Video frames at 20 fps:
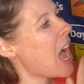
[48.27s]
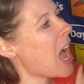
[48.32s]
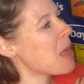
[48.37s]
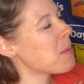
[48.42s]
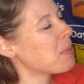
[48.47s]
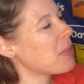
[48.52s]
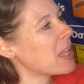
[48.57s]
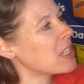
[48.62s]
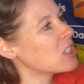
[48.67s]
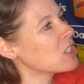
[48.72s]

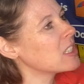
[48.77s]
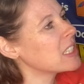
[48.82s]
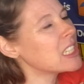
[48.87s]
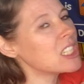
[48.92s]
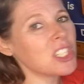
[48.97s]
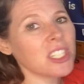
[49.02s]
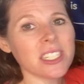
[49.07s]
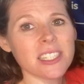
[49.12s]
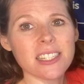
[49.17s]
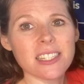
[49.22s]
I pledge
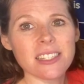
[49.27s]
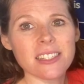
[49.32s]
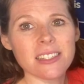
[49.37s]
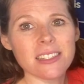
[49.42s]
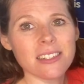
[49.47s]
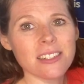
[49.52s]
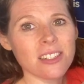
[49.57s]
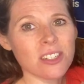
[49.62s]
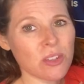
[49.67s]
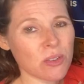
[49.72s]
allegiance
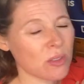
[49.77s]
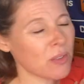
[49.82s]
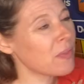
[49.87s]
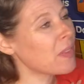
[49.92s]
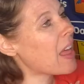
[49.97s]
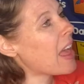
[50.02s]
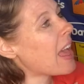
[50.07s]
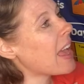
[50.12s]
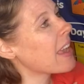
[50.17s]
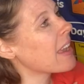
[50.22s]
to the
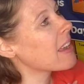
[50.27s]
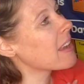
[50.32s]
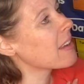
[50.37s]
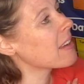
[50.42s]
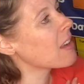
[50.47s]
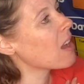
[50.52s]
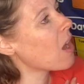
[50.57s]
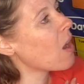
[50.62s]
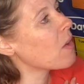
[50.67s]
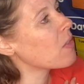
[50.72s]
flag
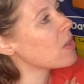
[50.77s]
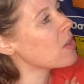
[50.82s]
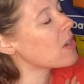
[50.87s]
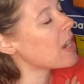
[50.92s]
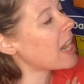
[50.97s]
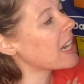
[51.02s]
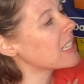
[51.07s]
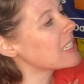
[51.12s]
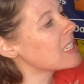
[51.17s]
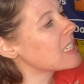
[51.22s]
of the
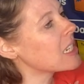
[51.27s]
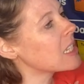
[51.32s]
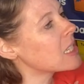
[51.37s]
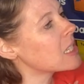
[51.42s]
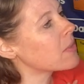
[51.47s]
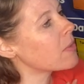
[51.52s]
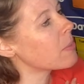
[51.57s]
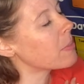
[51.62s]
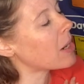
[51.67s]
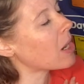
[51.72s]
United
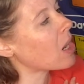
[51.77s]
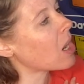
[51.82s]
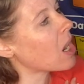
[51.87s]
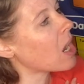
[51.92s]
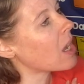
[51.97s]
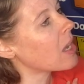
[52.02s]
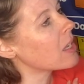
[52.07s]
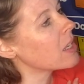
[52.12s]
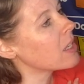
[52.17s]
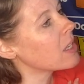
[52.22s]
States of
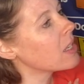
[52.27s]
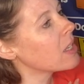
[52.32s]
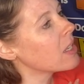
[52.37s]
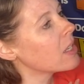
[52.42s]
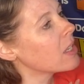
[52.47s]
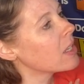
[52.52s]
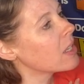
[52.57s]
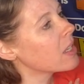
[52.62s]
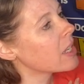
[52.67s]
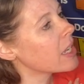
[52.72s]
America
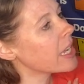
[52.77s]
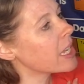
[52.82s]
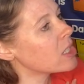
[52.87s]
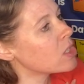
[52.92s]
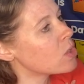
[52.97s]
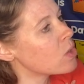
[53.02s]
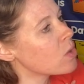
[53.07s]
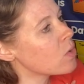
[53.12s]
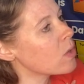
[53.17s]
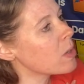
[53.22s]

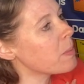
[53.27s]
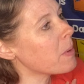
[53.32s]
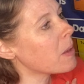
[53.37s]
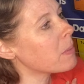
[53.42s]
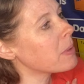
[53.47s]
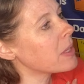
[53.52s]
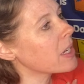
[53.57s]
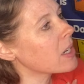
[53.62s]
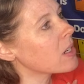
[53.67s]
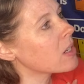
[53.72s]
and to the
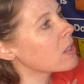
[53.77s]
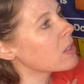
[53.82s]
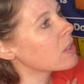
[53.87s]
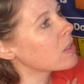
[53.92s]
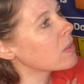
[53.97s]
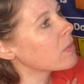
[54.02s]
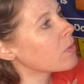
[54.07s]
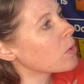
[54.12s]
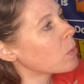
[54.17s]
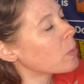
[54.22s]
republic
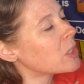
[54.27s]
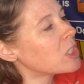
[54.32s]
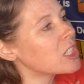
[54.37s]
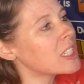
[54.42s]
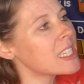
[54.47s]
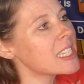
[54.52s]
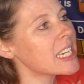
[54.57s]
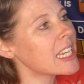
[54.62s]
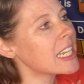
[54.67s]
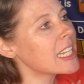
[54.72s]
for which
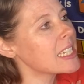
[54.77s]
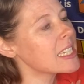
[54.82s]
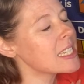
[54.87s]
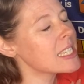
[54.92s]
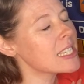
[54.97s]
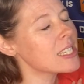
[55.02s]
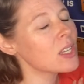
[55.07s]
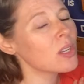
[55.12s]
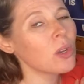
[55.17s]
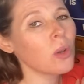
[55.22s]
it
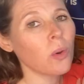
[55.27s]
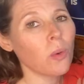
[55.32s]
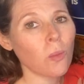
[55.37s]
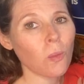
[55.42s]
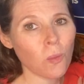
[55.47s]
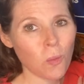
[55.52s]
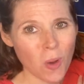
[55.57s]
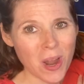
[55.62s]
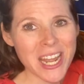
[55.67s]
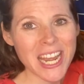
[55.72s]
stands,
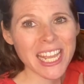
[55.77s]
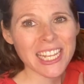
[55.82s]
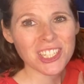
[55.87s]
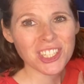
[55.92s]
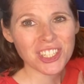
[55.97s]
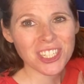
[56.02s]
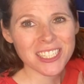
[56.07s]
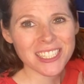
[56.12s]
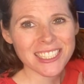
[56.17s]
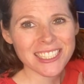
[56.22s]
one
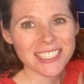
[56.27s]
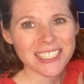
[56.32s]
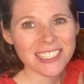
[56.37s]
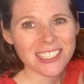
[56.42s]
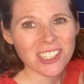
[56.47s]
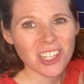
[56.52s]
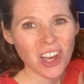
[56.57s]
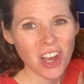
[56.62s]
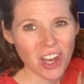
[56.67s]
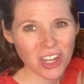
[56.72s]
nation,
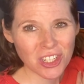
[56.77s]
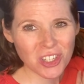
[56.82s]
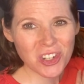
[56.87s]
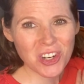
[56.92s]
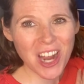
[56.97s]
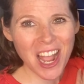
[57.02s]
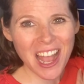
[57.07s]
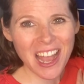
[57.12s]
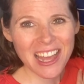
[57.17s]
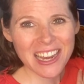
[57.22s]

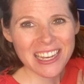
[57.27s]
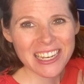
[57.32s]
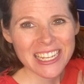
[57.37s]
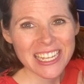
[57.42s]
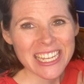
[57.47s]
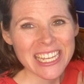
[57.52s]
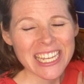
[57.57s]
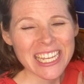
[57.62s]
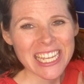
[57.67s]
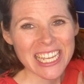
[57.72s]
under God,
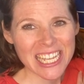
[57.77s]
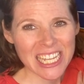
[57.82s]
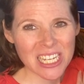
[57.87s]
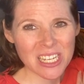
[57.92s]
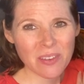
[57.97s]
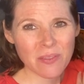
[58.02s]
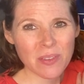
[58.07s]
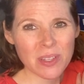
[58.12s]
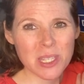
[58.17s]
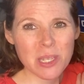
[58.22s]

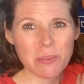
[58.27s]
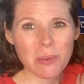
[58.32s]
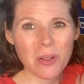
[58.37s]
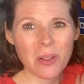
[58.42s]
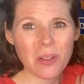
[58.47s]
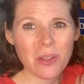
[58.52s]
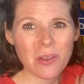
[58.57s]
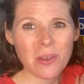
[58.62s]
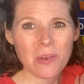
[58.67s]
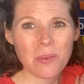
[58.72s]

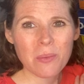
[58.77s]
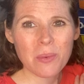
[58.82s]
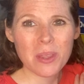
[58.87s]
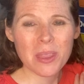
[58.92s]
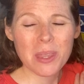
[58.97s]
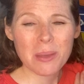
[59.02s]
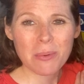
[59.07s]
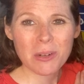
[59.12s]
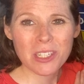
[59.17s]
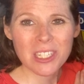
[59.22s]
indivisible,
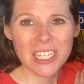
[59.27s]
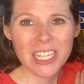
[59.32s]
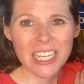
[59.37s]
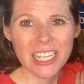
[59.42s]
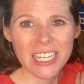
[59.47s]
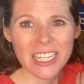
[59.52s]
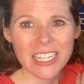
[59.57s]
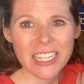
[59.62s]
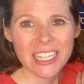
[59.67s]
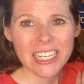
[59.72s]
with
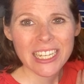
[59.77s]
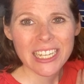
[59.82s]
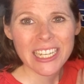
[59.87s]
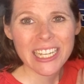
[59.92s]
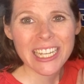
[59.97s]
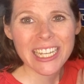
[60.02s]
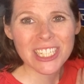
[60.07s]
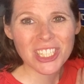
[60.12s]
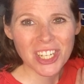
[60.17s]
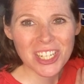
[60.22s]
liberty
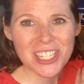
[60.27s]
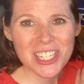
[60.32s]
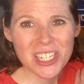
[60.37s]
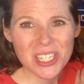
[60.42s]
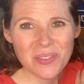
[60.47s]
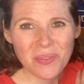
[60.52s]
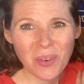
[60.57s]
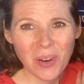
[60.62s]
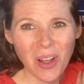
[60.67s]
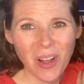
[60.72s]
and
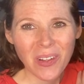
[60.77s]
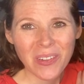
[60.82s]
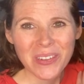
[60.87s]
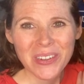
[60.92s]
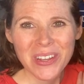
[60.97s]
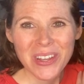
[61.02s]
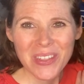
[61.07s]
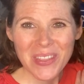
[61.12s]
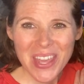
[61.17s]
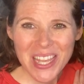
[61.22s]
justice for all.
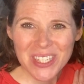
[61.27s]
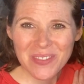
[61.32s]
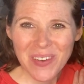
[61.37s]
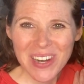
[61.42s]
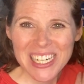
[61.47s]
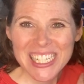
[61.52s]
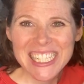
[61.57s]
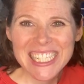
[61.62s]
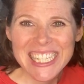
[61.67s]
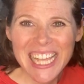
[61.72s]
Thanks,
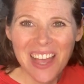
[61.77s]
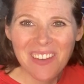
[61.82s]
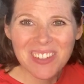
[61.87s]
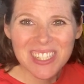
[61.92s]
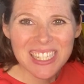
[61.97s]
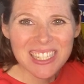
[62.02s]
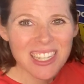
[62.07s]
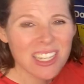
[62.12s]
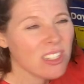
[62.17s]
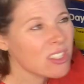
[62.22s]
friendies. Have
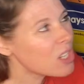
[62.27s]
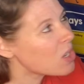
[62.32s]
a seat.